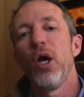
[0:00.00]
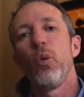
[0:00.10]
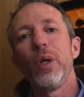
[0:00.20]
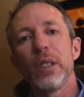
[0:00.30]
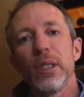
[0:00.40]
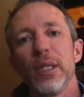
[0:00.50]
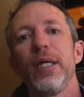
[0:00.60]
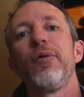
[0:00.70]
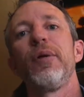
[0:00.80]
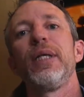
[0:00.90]
will
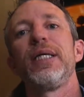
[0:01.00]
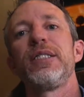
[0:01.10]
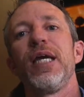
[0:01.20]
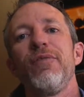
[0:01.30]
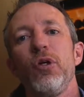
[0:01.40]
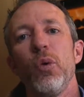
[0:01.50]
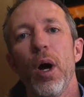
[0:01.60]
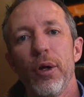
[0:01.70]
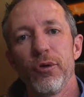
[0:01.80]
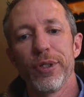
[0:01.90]
literally save you
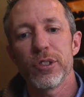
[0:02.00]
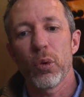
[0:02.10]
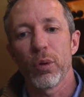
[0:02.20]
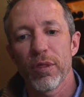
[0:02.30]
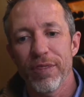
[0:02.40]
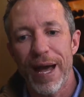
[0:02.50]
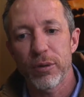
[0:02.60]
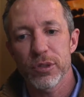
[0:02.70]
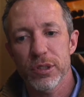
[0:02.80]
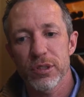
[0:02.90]
hundreds or
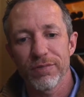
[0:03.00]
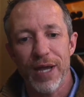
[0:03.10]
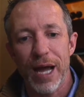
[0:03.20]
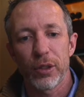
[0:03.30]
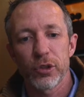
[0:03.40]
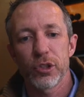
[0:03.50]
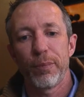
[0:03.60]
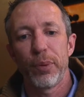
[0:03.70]
thousands of dollars